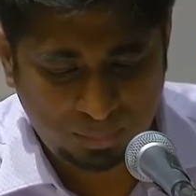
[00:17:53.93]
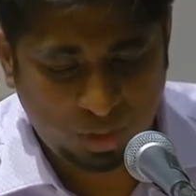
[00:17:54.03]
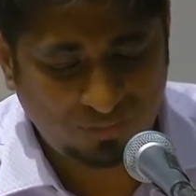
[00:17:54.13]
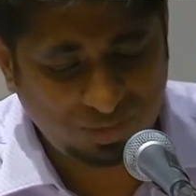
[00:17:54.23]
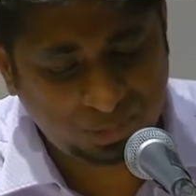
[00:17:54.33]

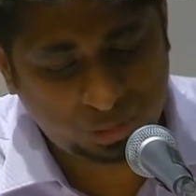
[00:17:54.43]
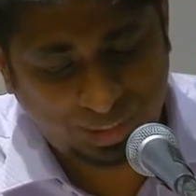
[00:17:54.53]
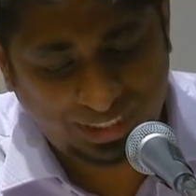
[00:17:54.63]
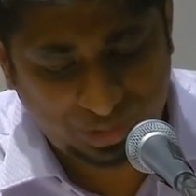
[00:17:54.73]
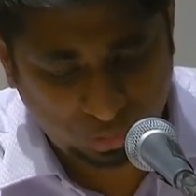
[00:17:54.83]
Proverbs
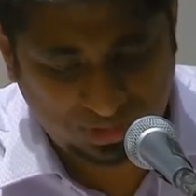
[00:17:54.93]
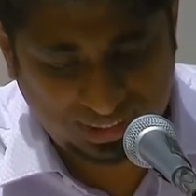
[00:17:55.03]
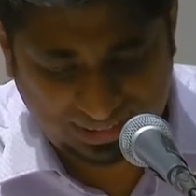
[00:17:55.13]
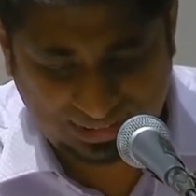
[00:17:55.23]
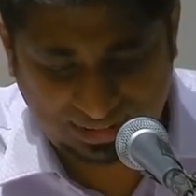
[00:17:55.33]

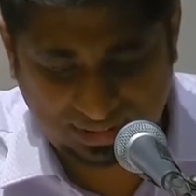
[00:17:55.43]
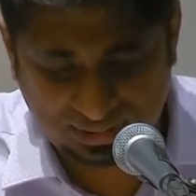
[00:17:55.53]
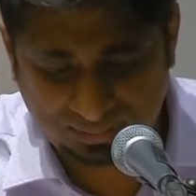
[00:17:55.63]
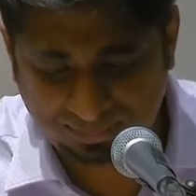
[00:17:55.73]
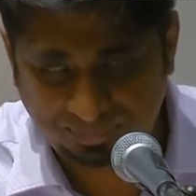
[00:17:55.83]

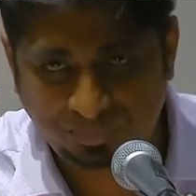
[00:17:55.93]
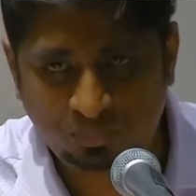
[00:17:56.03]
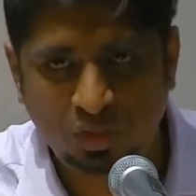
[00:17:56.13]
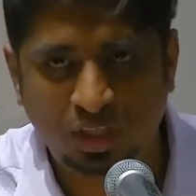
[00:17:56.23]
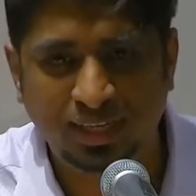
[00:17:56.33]
22:6.
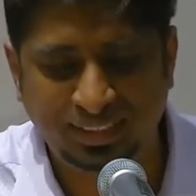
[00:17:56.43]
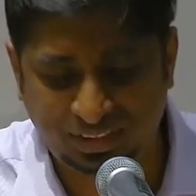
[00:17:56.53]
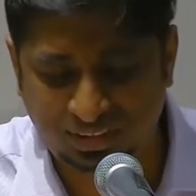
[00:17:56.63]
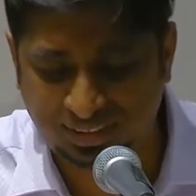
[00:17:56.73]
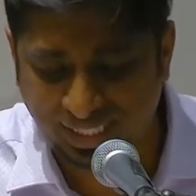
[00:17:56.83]
It
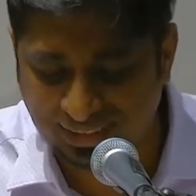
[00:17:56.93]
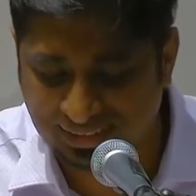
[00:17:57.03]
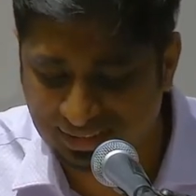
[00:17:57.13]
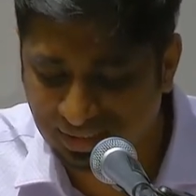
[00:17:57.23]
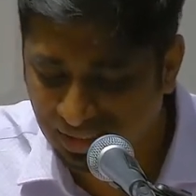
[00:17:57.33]

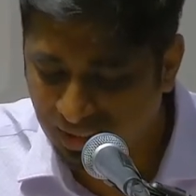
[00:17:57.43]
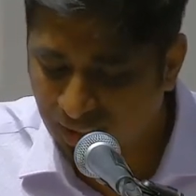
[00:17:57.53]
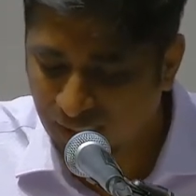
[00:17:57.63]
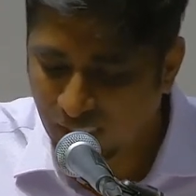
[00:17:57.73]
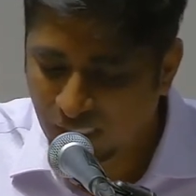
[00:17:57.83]
says,
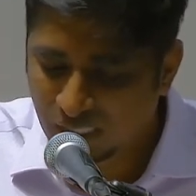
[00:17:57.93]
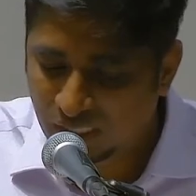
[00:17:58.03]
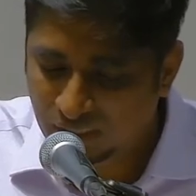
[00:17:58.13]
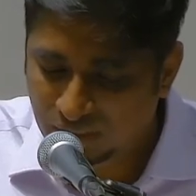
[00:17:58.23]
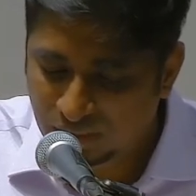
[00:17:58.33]

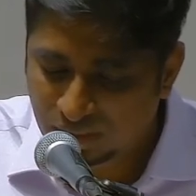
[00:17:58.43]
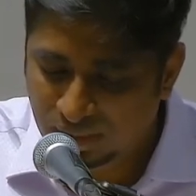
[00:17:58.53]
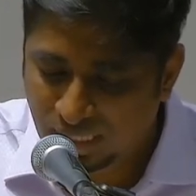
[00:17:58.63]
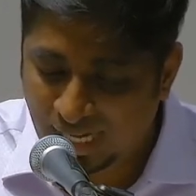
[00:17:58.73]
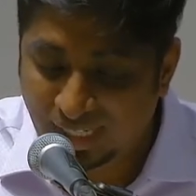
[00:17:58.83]

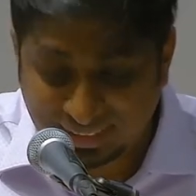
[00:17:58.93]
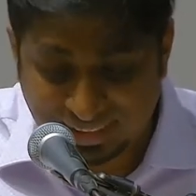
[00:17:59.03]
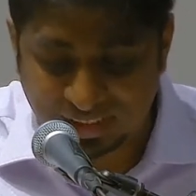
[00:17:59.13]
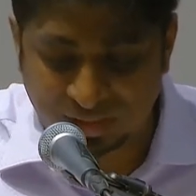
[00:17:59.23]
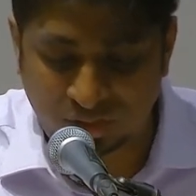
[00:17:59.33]
and
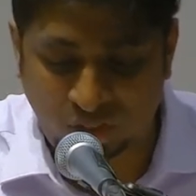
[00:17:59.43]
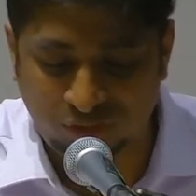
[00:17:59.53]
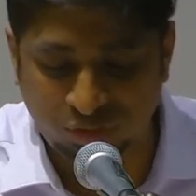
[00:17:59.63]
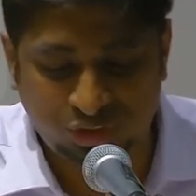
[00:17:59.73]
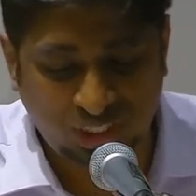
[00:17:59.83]
listen,
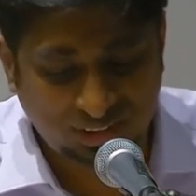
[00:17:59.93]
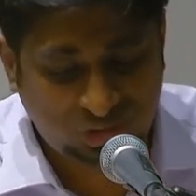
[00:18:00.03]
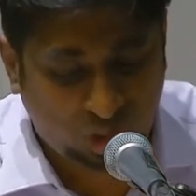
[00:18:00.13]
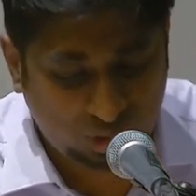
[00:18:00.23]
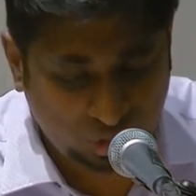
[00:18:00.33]
not to
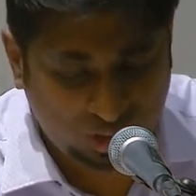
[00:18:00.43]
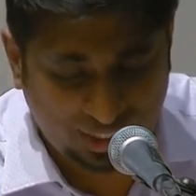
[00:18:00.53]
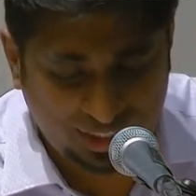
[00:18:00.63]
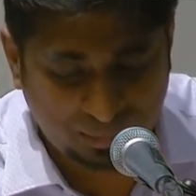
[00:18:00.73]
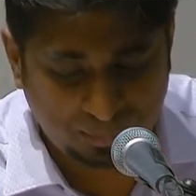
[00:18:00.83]
judge or to
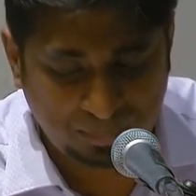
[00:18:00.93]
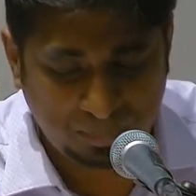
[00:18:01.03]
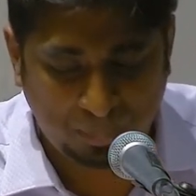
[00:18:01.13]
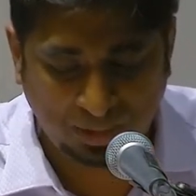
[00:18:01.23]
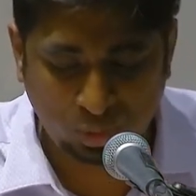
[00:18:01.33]
condemn,
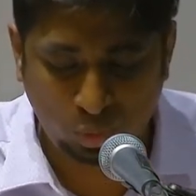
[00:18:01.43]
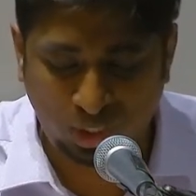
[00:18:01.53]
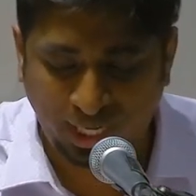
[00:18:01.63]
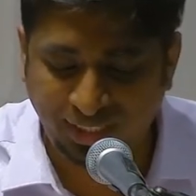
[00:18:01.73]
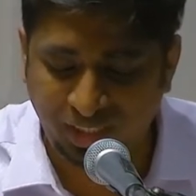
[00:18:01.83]
but to
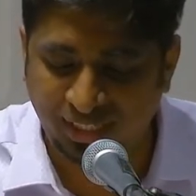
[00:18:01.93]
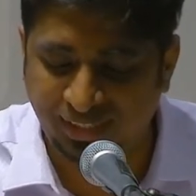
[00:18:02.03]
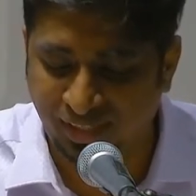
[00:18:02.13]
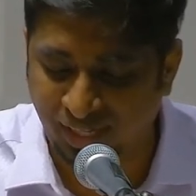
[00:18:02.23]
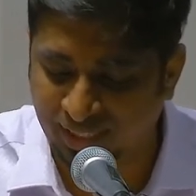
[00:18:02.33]
rightly
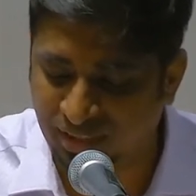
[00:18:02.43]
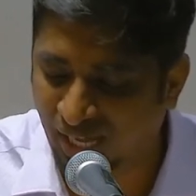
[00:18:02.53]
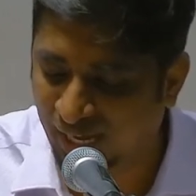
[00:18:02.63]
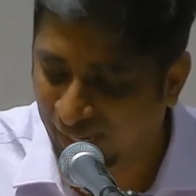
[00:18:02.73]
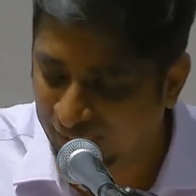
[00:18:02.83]
direct
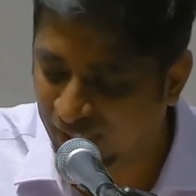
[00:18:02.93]
and